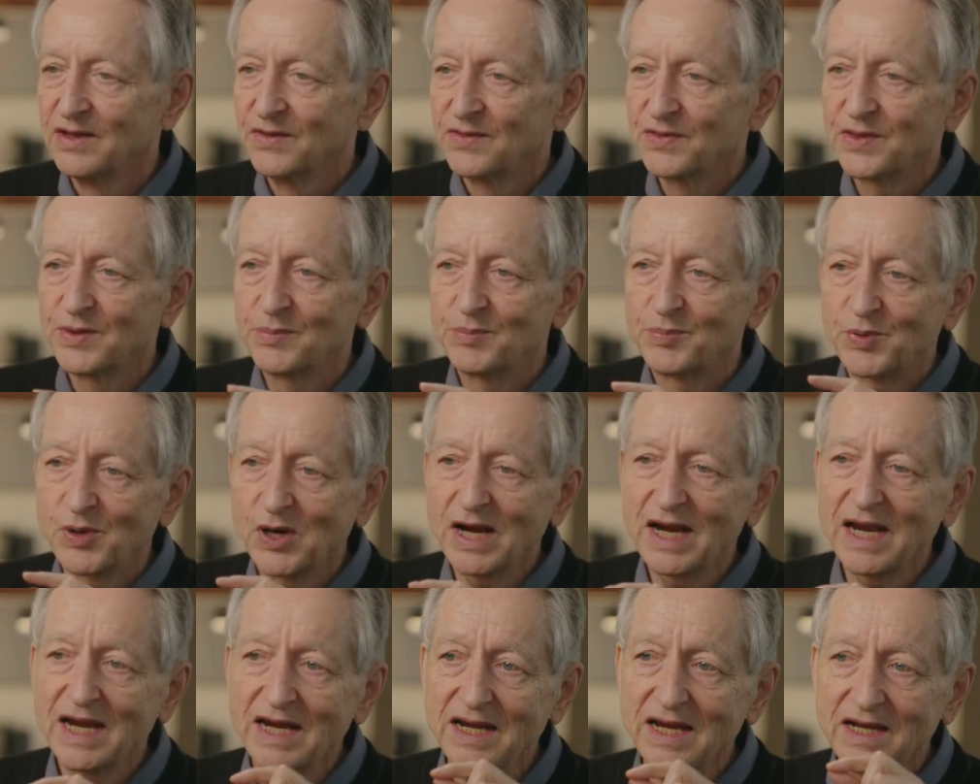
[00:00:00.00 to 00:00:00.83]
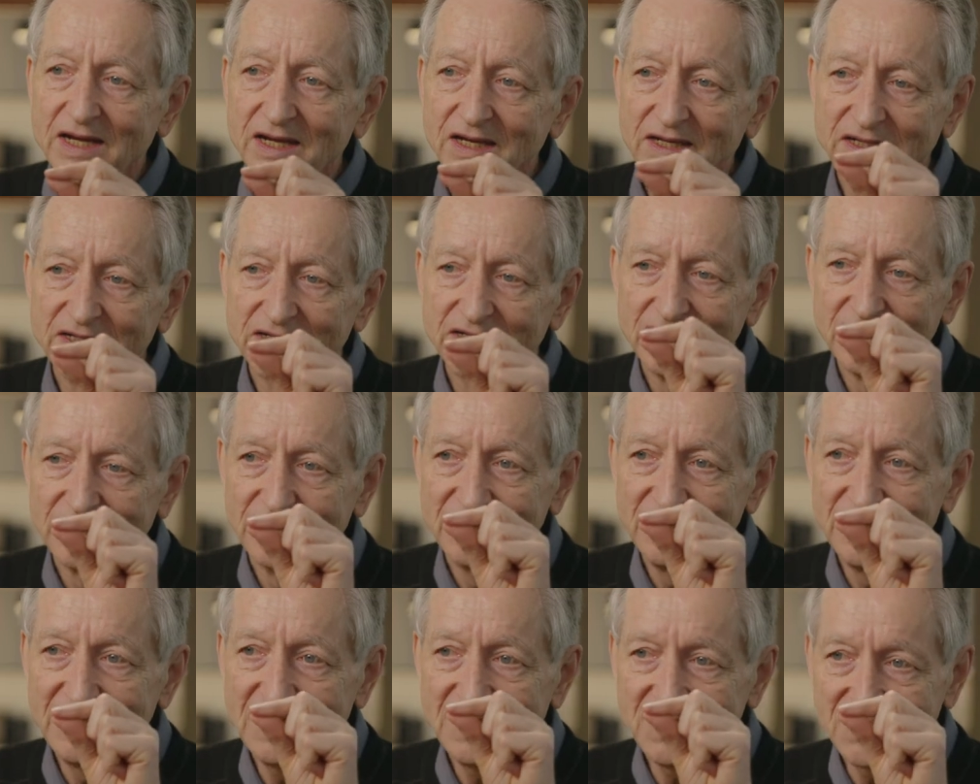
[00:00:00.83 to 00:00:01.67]
The brain
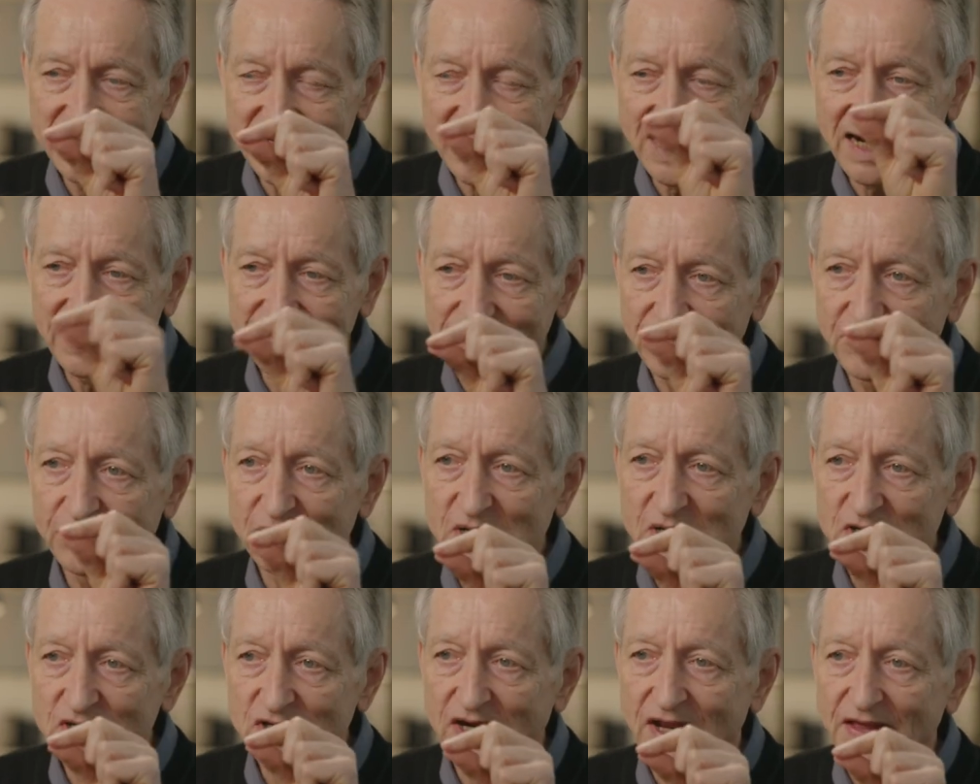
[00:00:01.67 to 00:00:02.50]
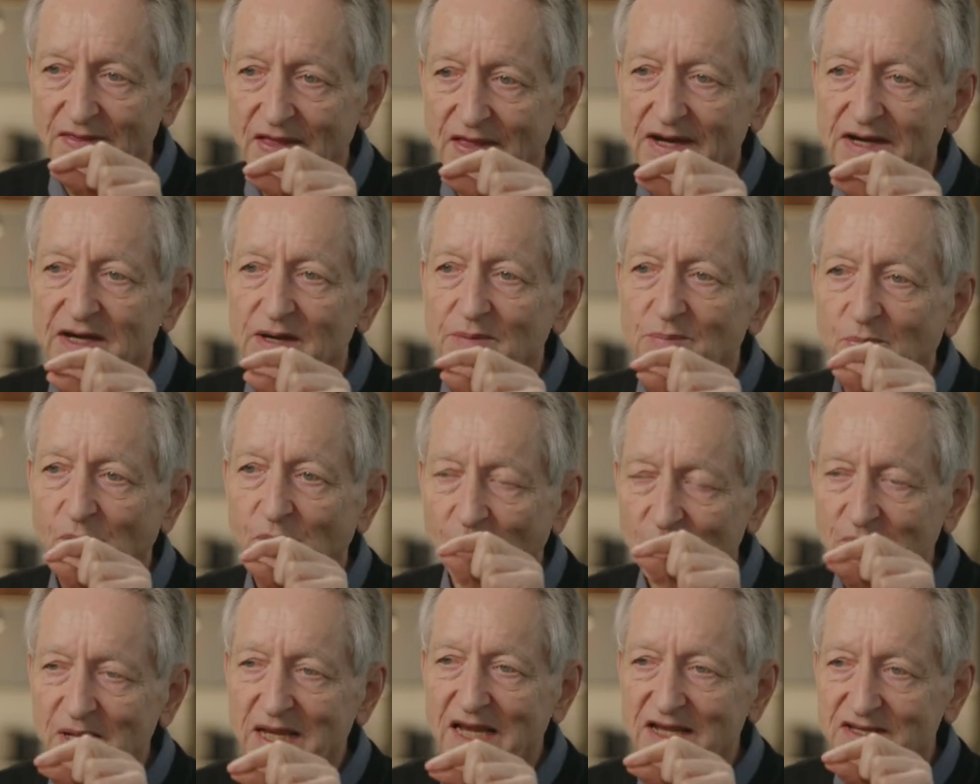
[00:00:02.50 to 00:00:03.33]
needs to get information like that, and it
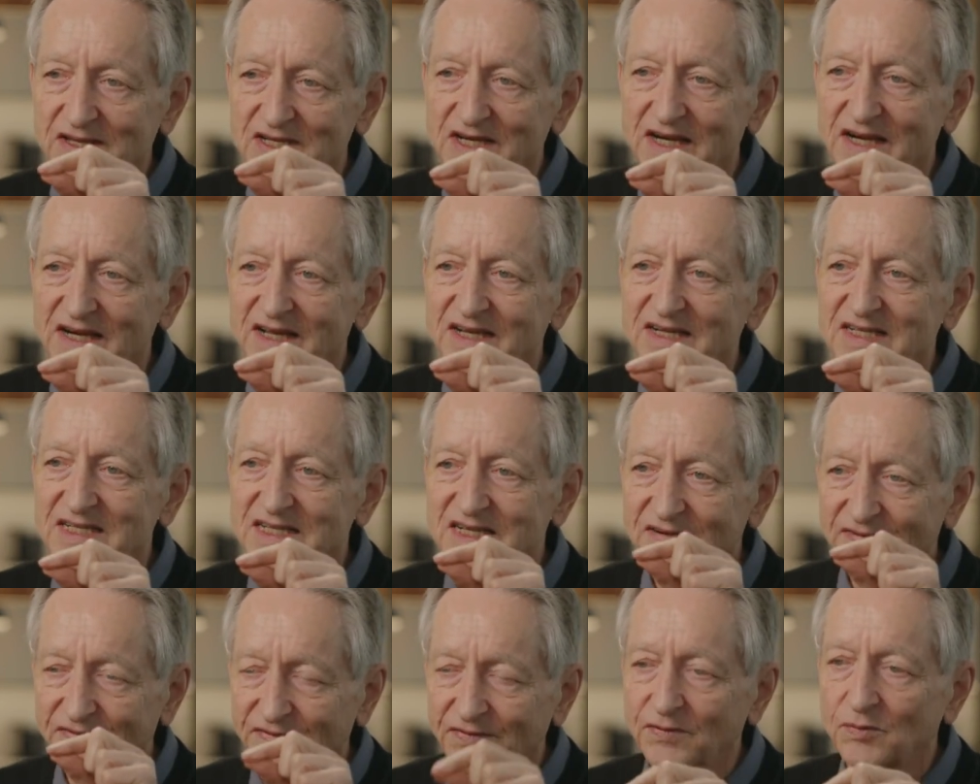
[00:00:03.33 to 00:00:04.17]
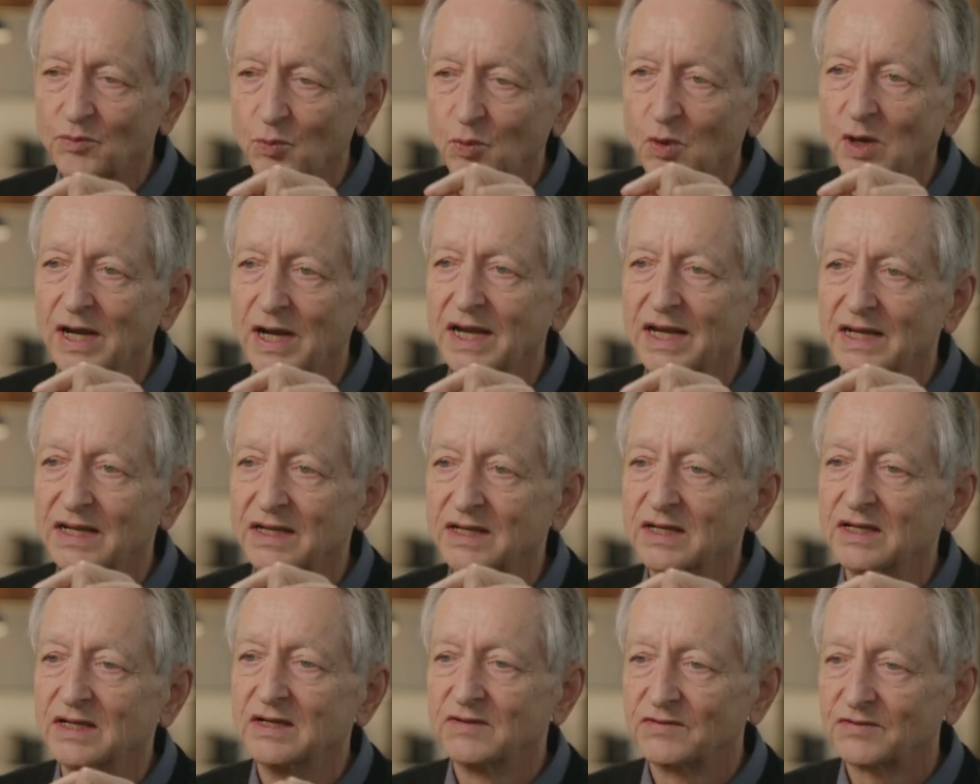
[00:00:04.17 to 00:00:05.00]
probably gets it in a different way
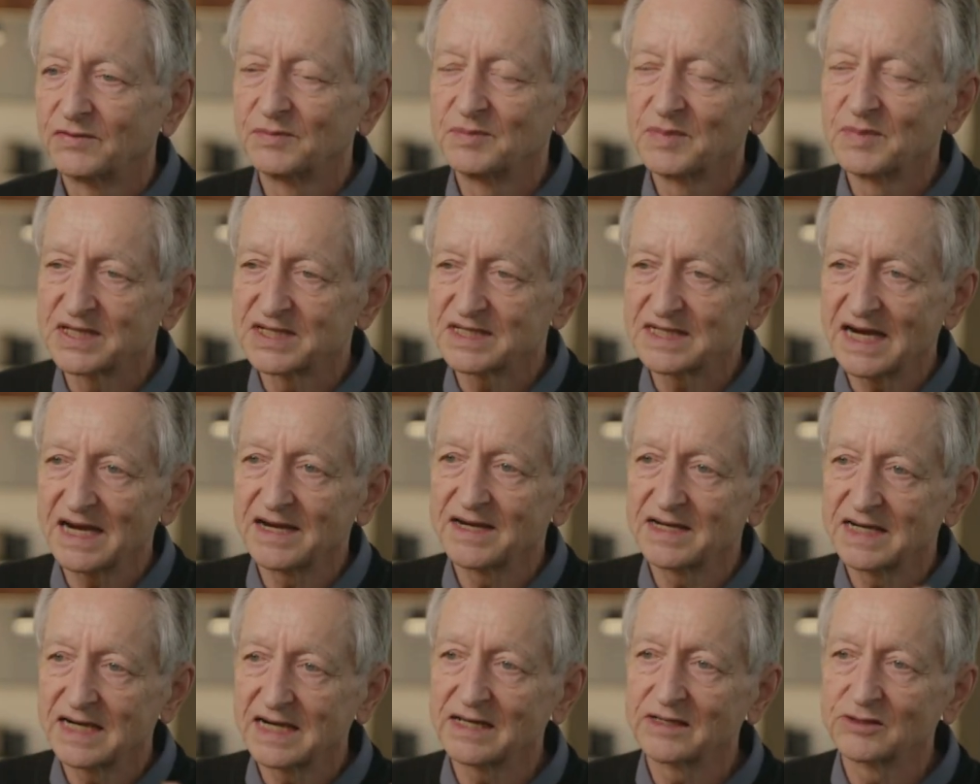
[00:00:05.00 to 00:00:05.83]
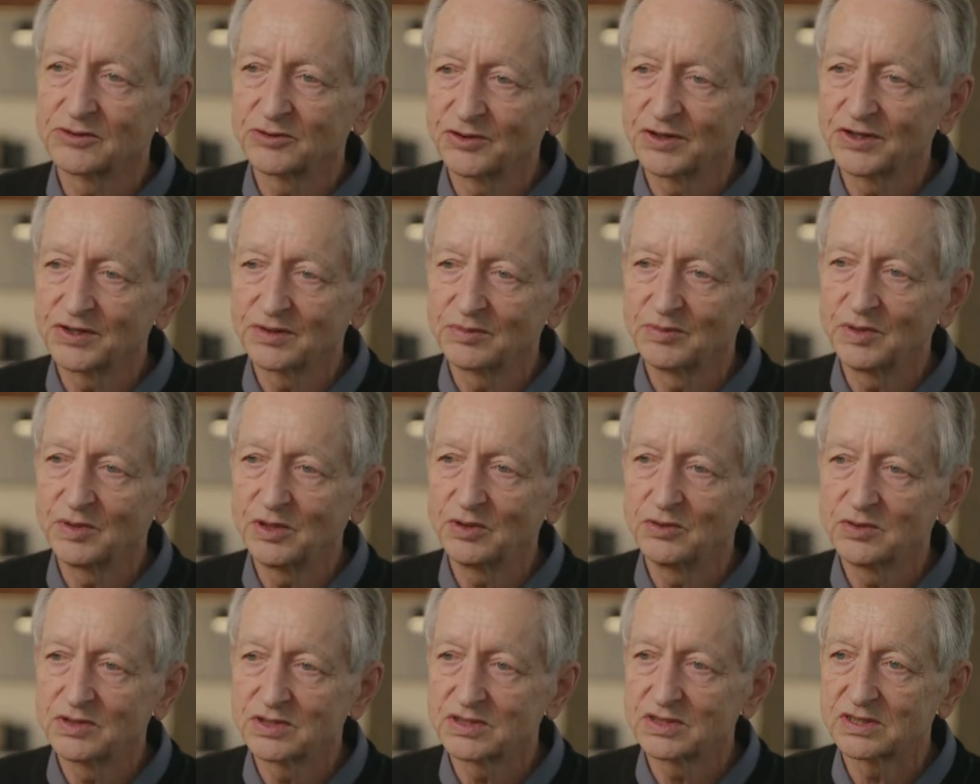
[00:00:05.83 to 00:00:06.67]
from the standard algorithm
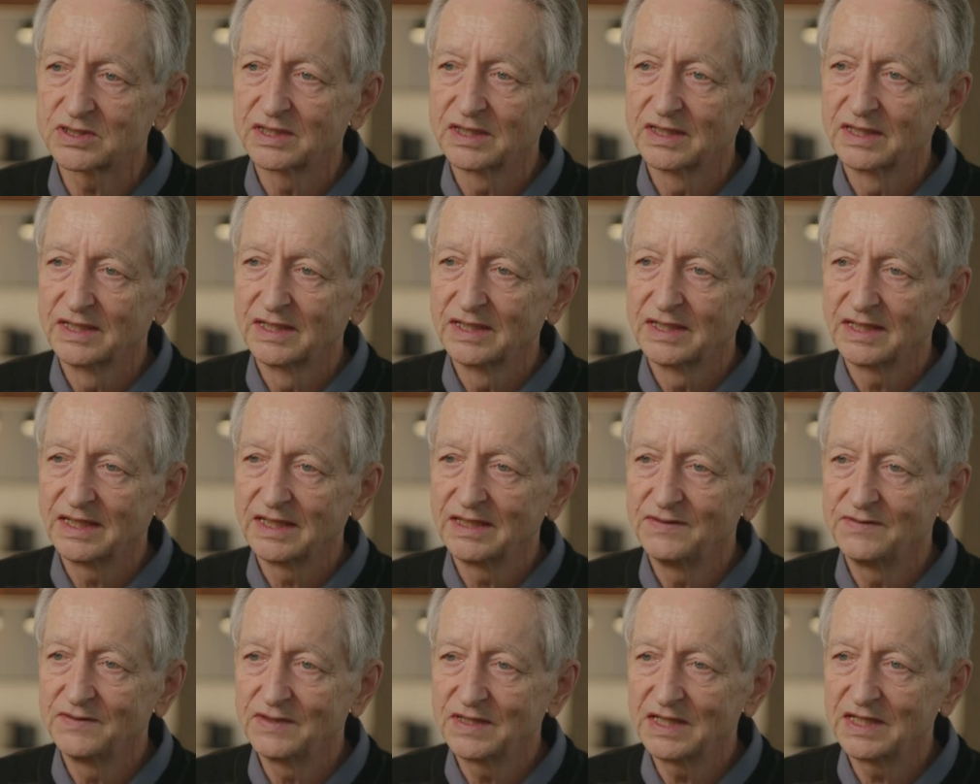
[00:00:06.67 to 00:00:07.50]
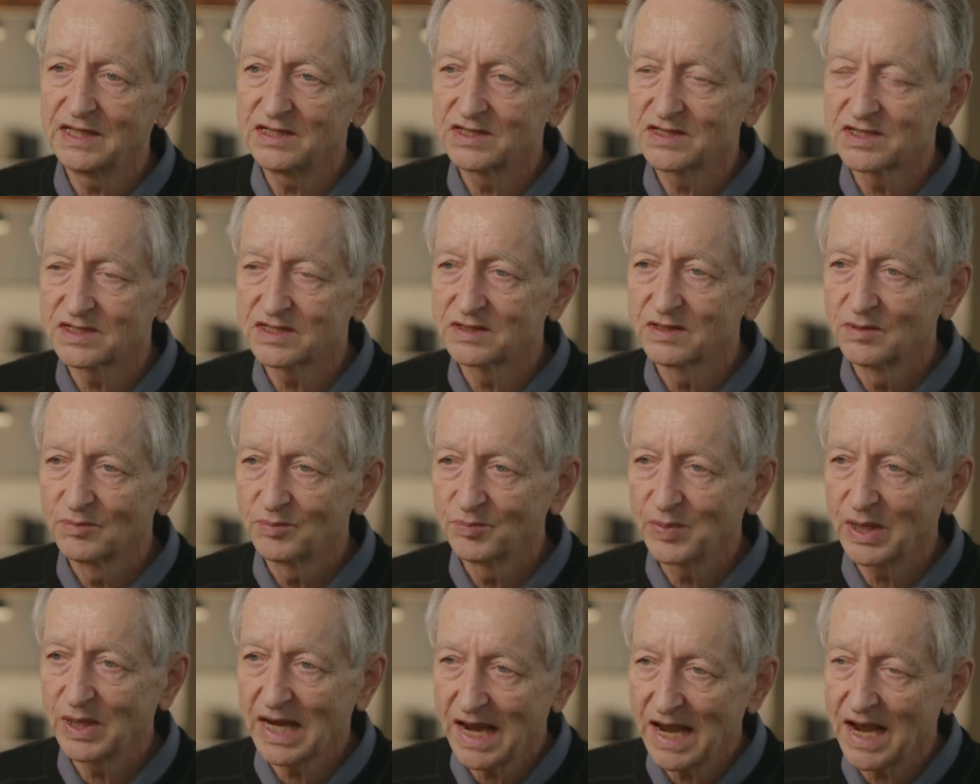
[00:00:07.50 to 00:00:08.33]
used in these
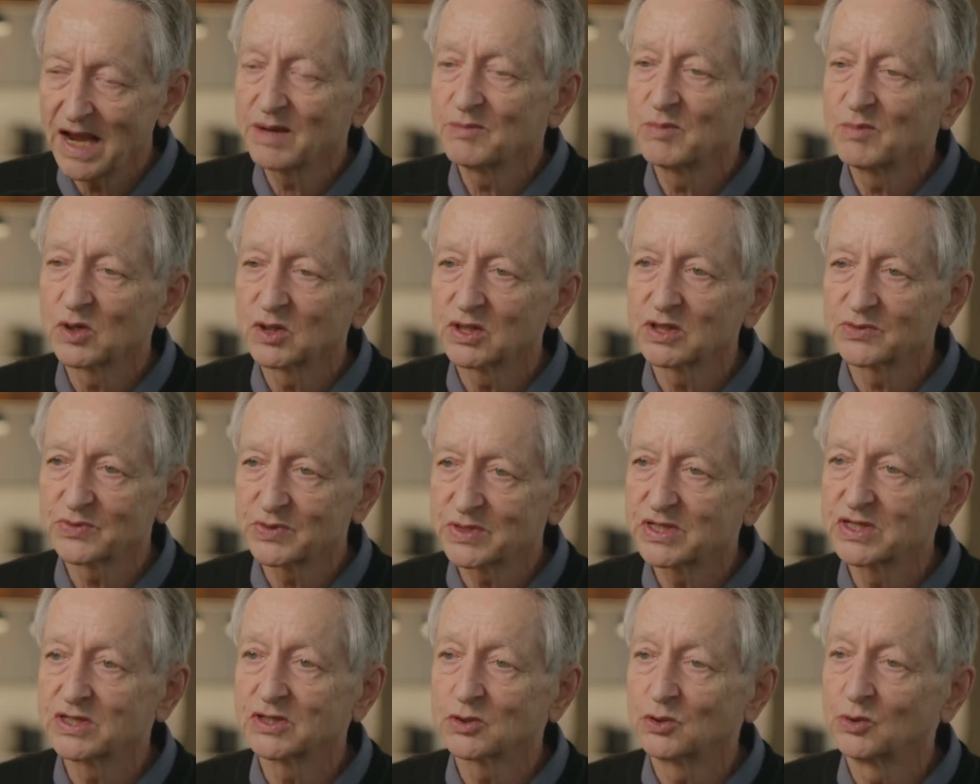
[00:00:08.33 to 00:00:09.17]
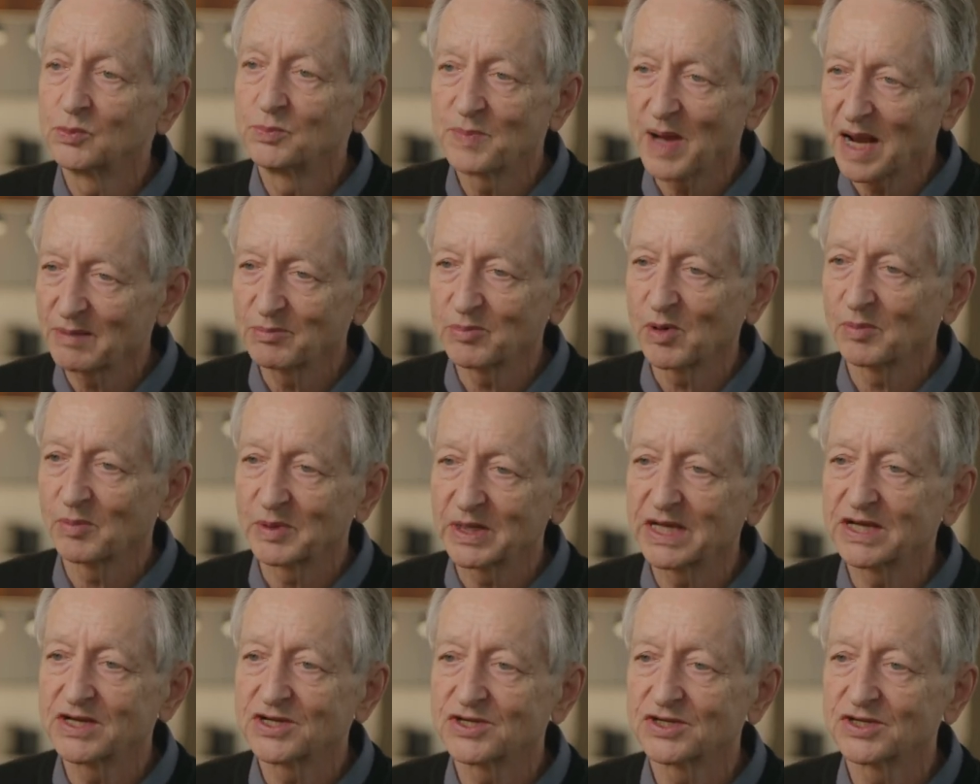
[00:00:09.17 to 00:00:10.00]
big AI models, which is called
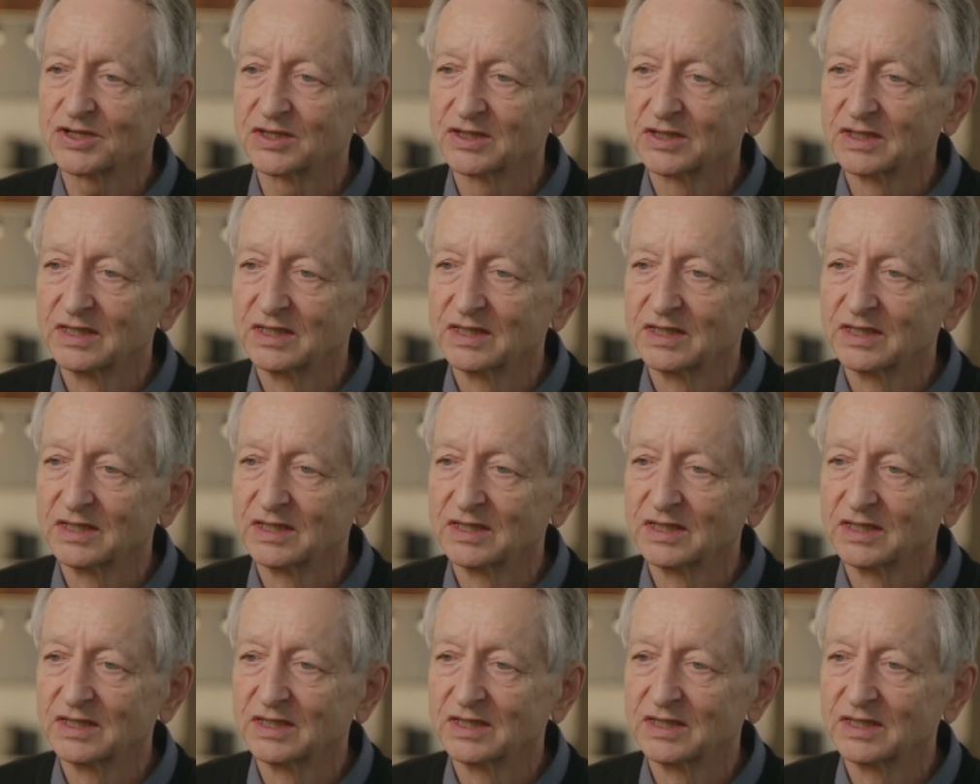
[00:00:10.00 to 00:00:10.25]
backpropagation.